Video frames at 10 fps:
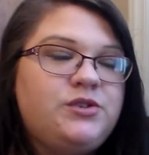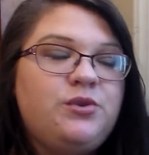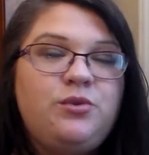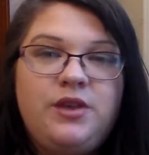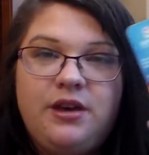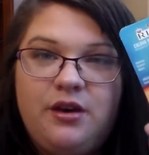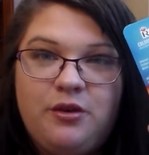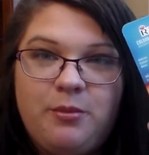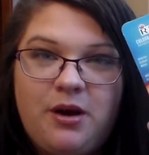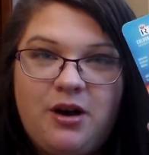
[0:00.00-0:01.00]
onto the
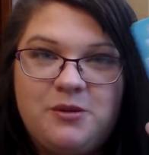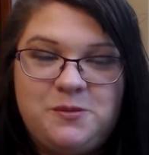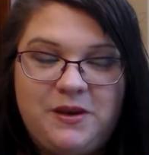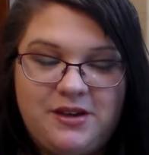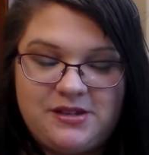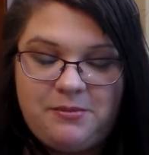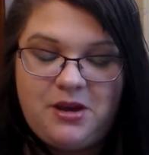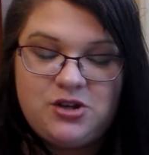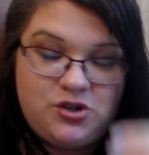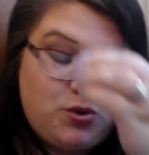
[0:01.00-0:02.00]
color bombs because I'm
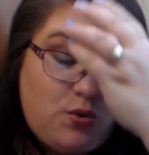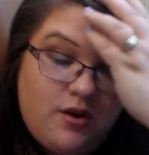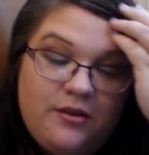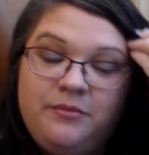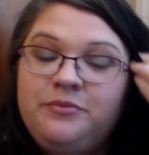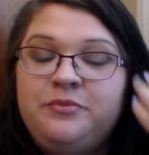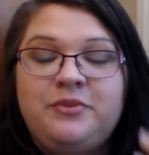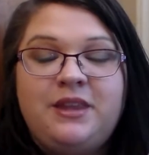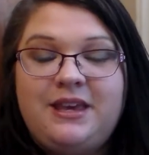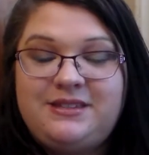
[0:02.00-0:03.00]
not sure
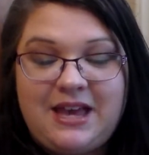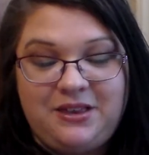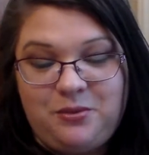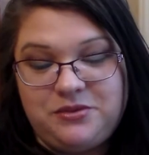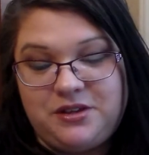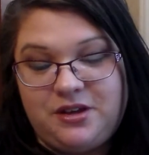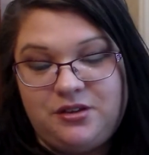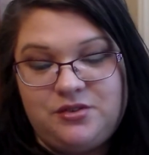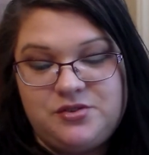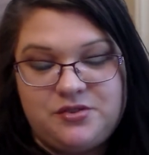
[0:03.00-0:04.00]
exactly what the
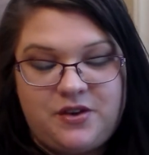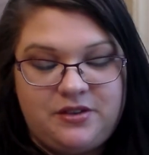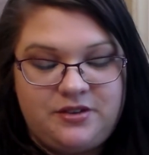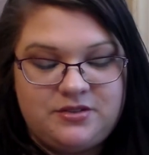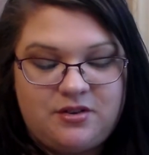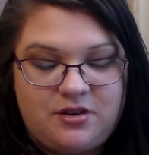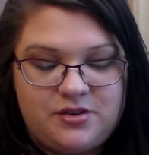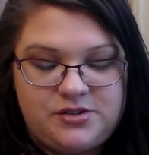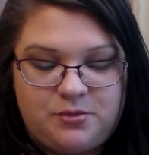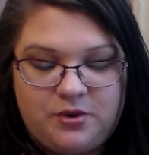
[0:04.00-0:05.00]
colors of all these
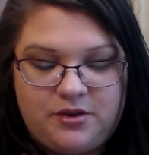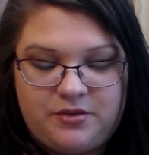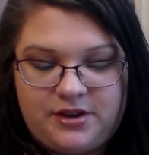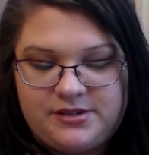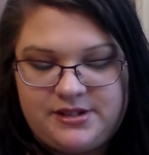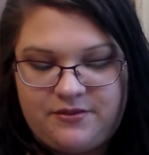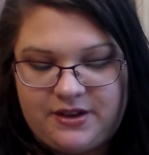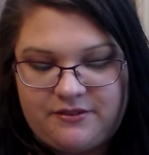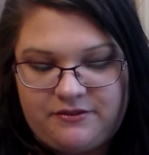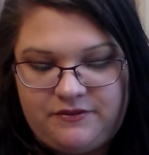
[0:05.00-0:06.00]
are. So we're getting ready to see if
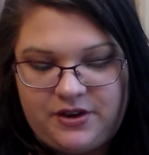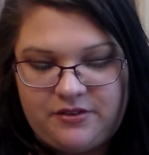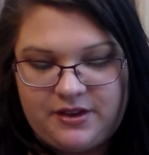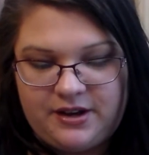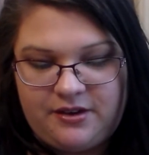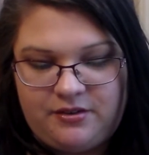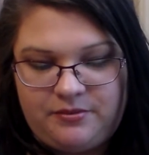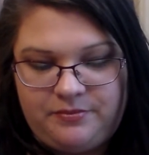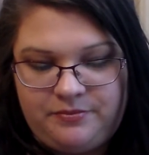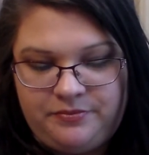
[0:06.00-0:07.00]
I can figure that out.